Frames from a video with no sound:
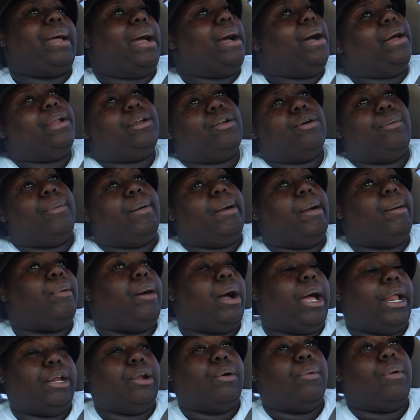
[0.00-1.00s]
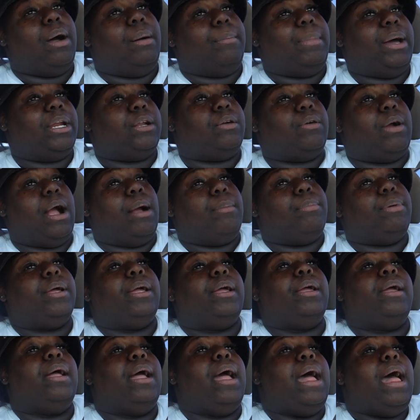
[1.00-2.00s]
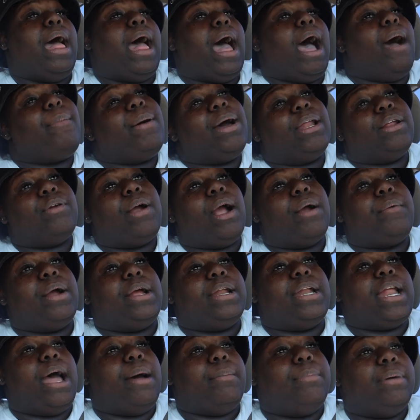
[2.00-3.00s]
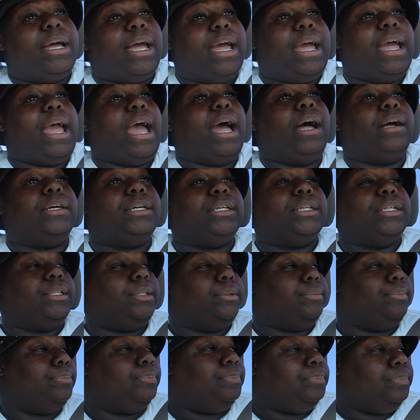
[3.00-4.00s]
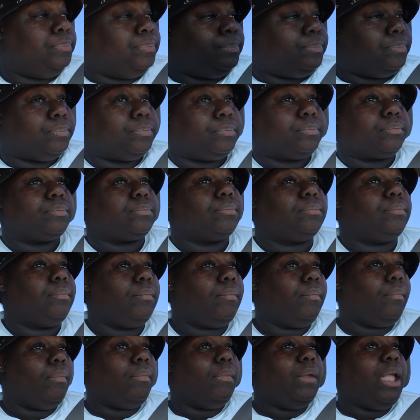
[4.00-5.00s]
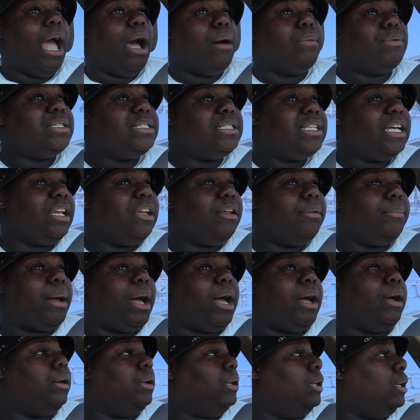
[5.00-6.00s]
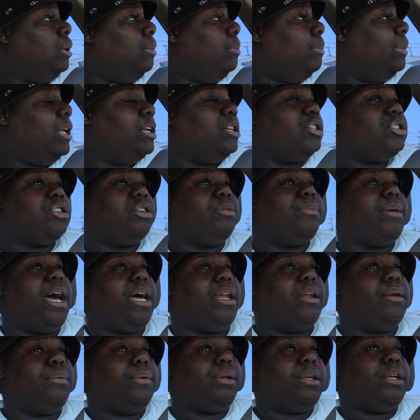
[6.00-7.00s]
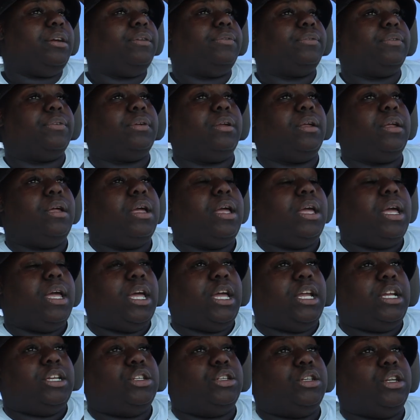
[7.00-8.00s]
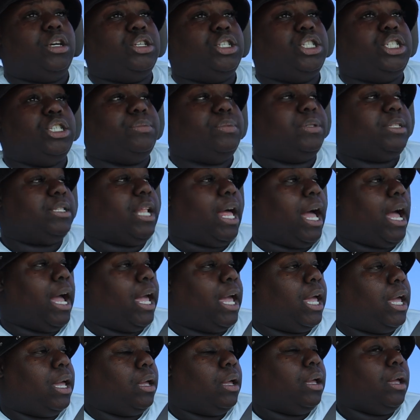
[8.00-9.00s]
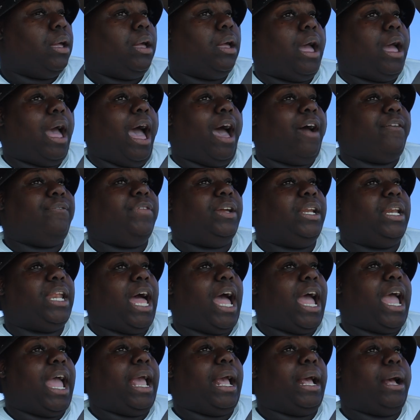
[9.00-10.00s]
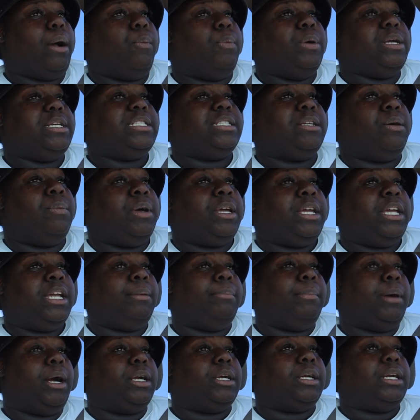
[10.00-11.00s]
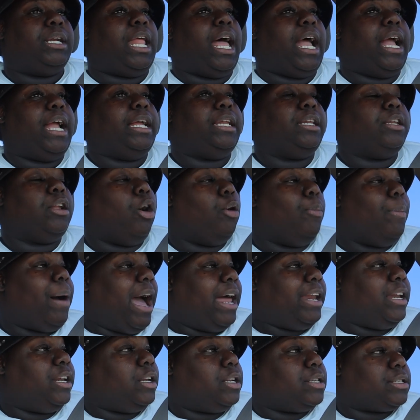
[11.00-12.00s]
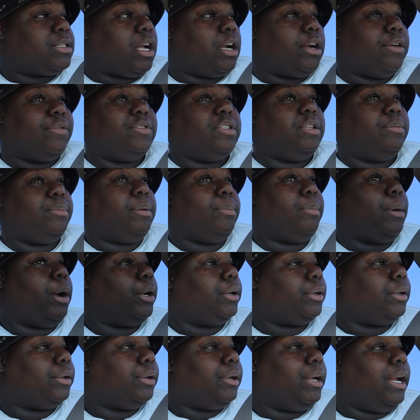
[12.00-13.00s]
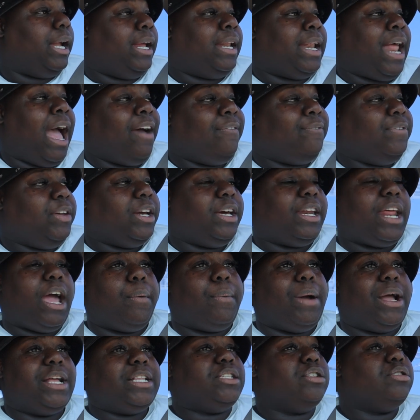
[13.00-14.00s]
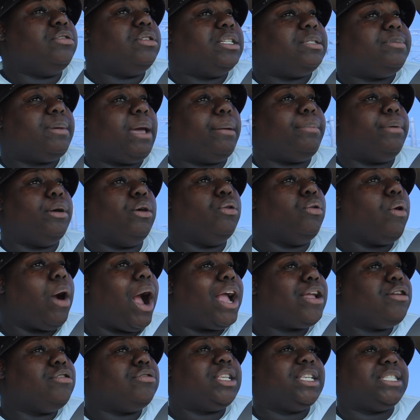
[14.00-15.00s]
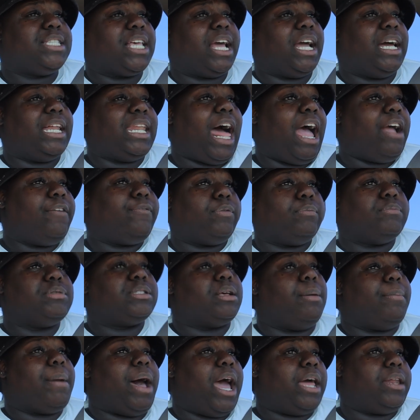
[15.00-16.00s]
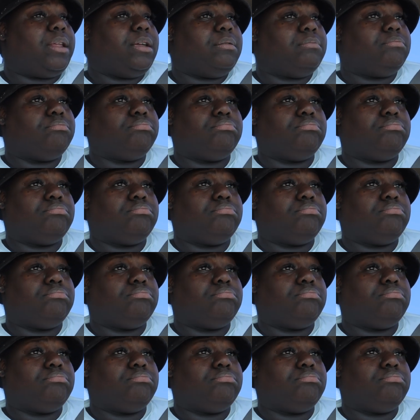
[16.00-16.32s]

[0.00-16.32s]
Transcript: I know about I know I'm about to cry, but I'm about to cry right now. But um, I was telling my um manager about it, whatever. you know, she was like. I feel like when someone get murdered, like nobody deserves to be murdered. And I feel that way too, cause baby, who are you to take a life from somebody?